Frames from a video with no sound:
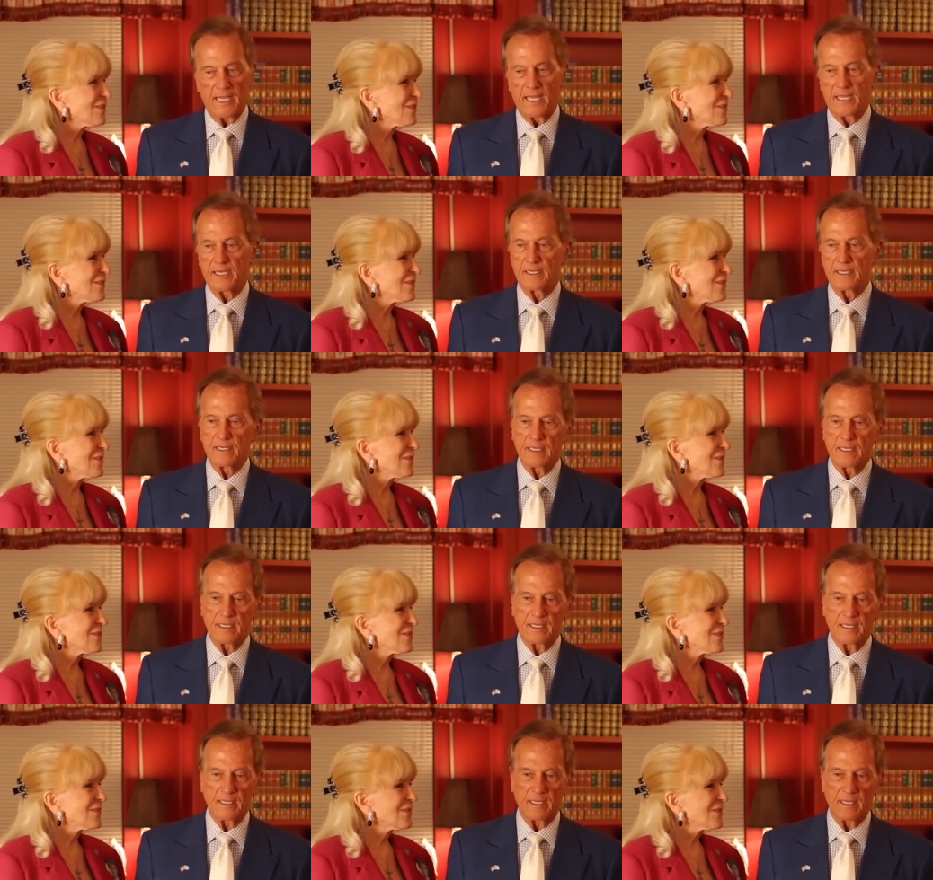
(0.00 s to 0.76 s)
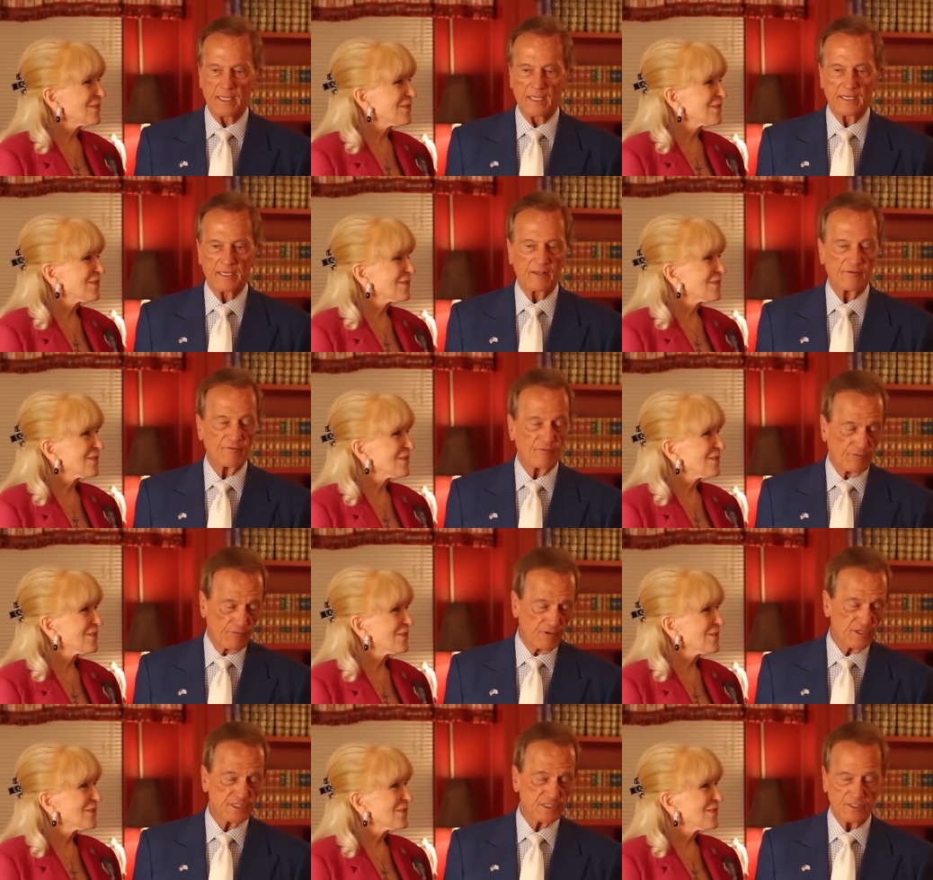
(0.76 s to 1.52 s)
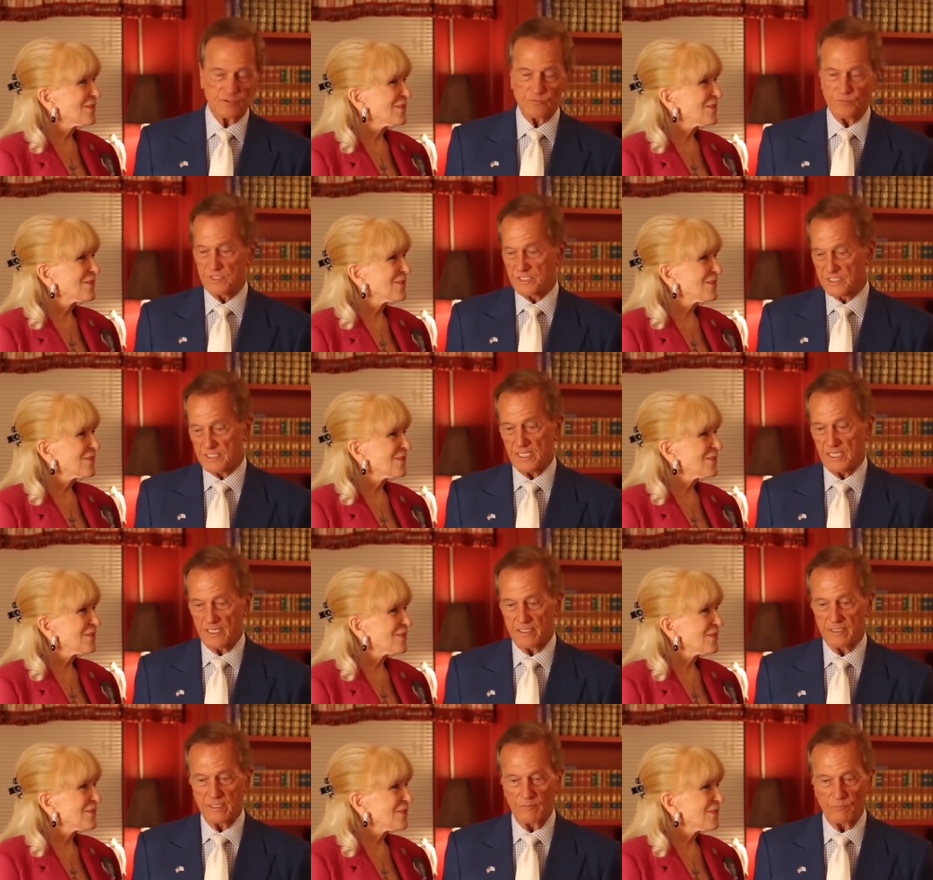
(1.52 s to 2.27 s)
Speaker 1: and and for instance, we
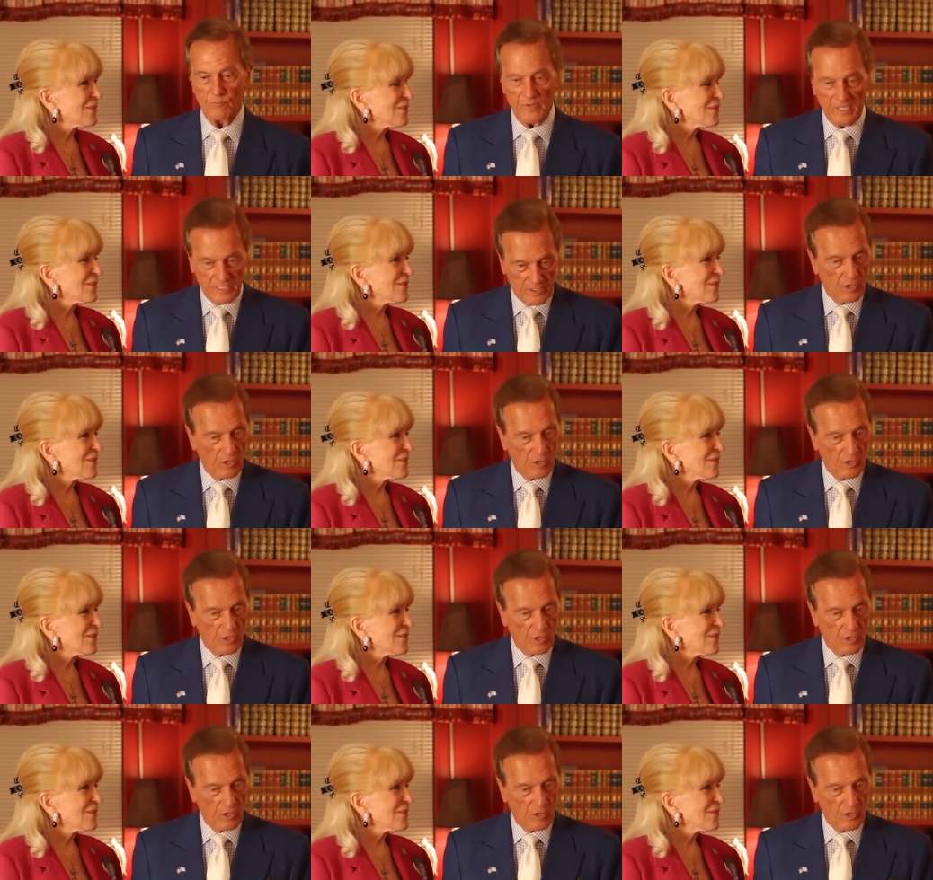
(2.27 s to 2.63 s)
said we